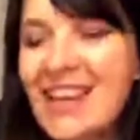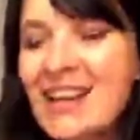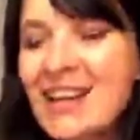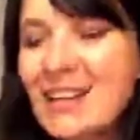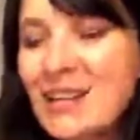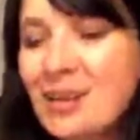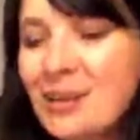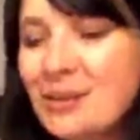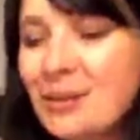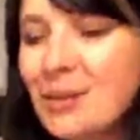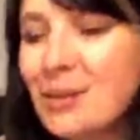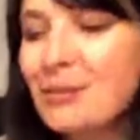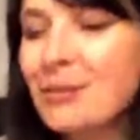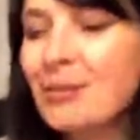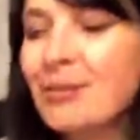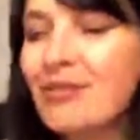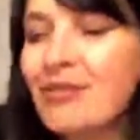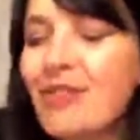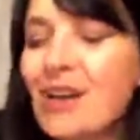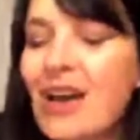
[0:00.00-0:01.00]
Who will
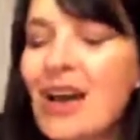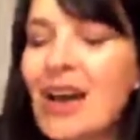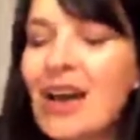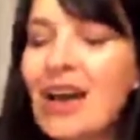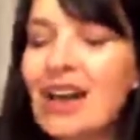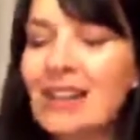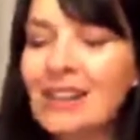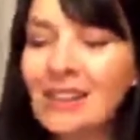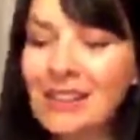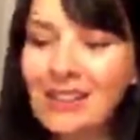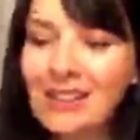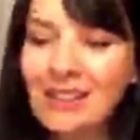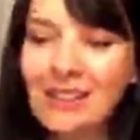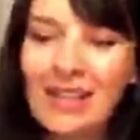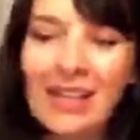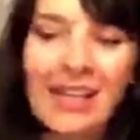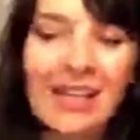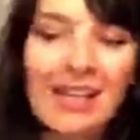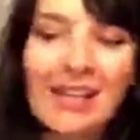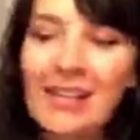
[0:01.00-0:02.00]
provide the
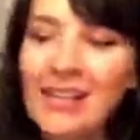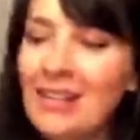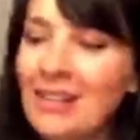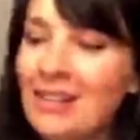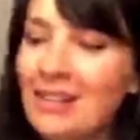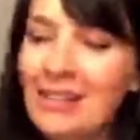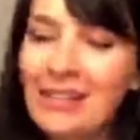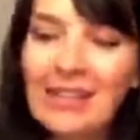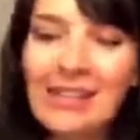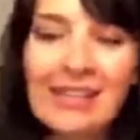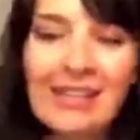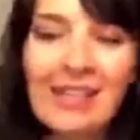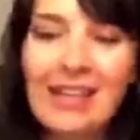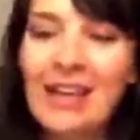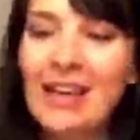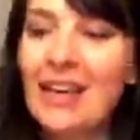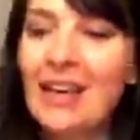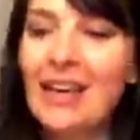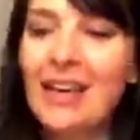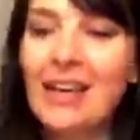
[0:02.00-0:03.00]
grand
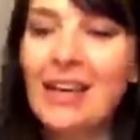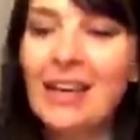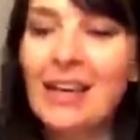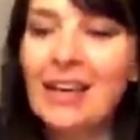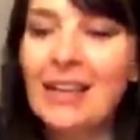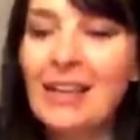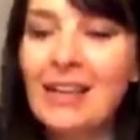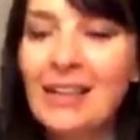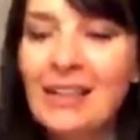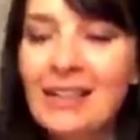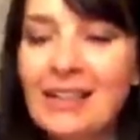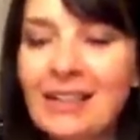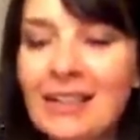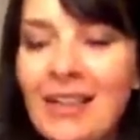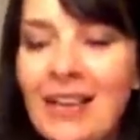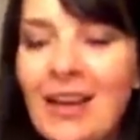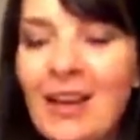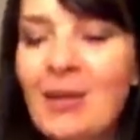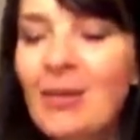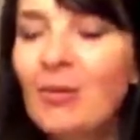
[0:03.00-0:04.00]
design?
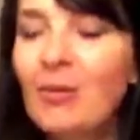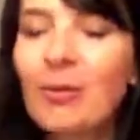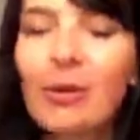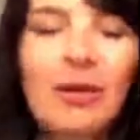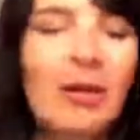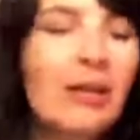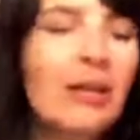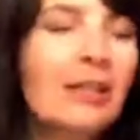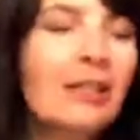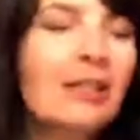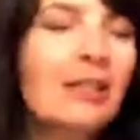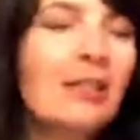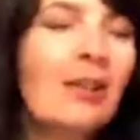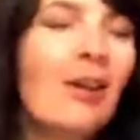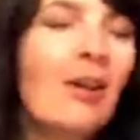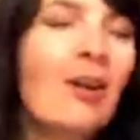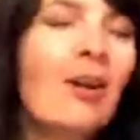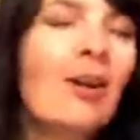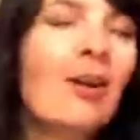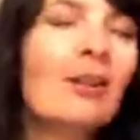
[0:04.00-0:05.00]
What is
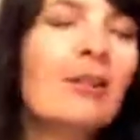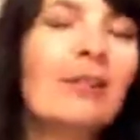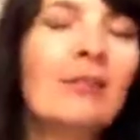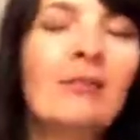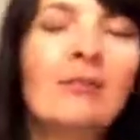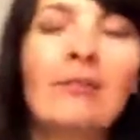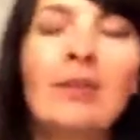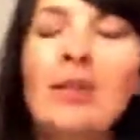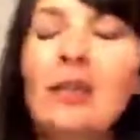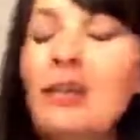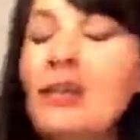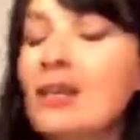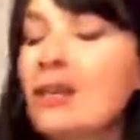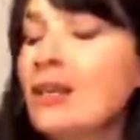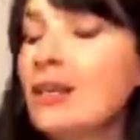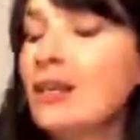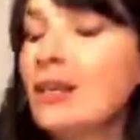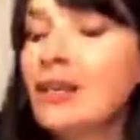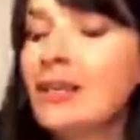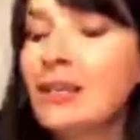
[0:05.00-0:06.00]
yours and
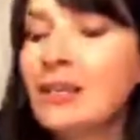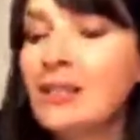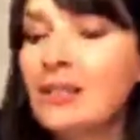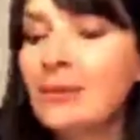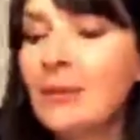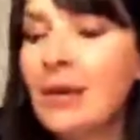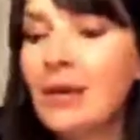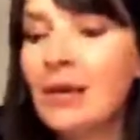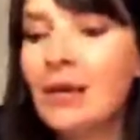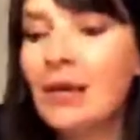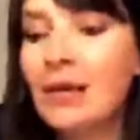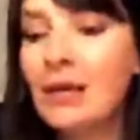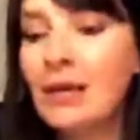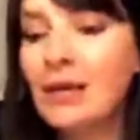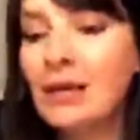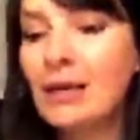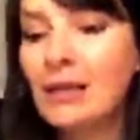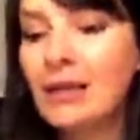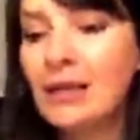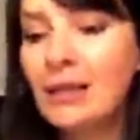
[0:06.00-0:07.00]
what is
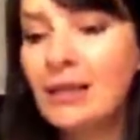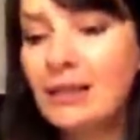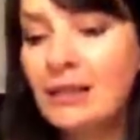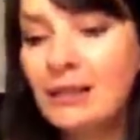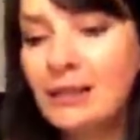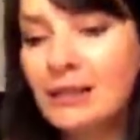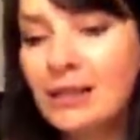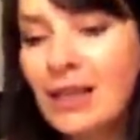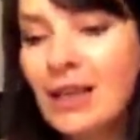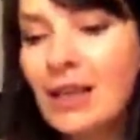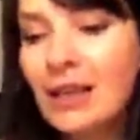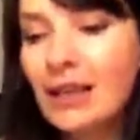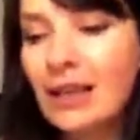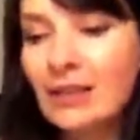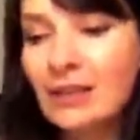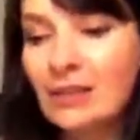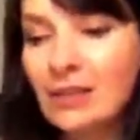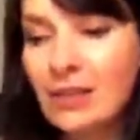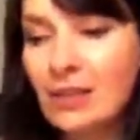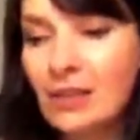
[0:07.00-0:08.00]
mine?
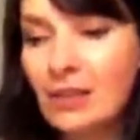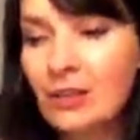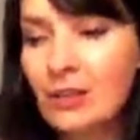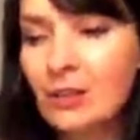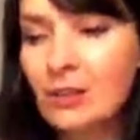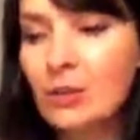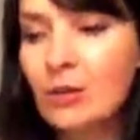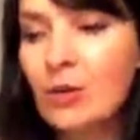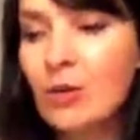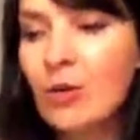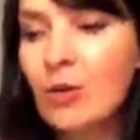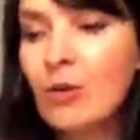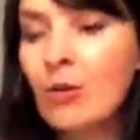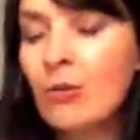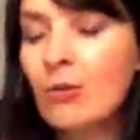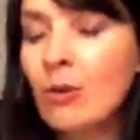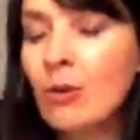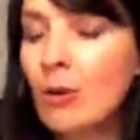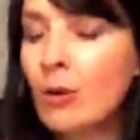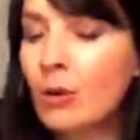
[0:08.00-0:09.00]
'Cause there is
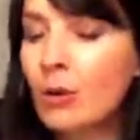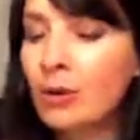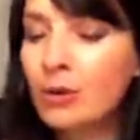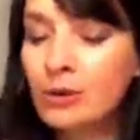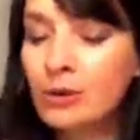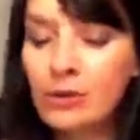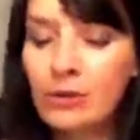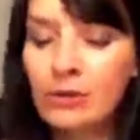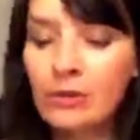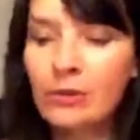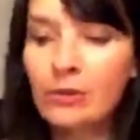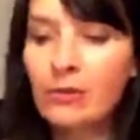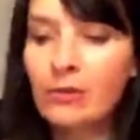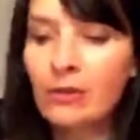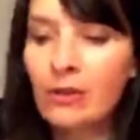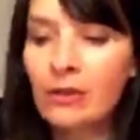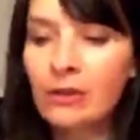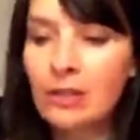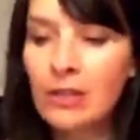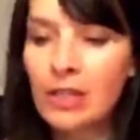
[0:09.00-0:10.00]
no more new
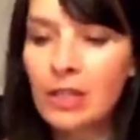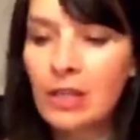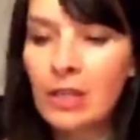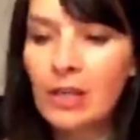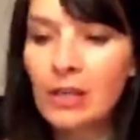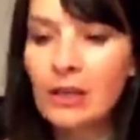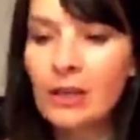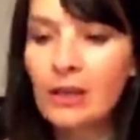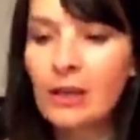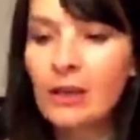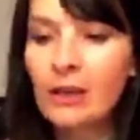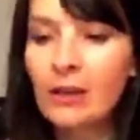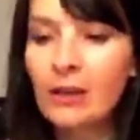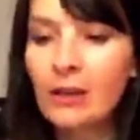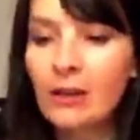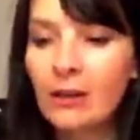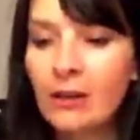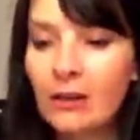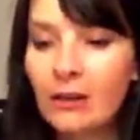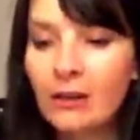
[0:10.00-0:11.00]

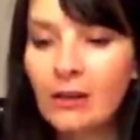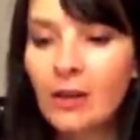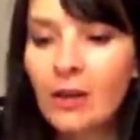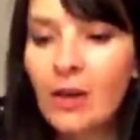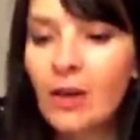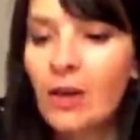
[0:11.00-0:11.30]
frontier.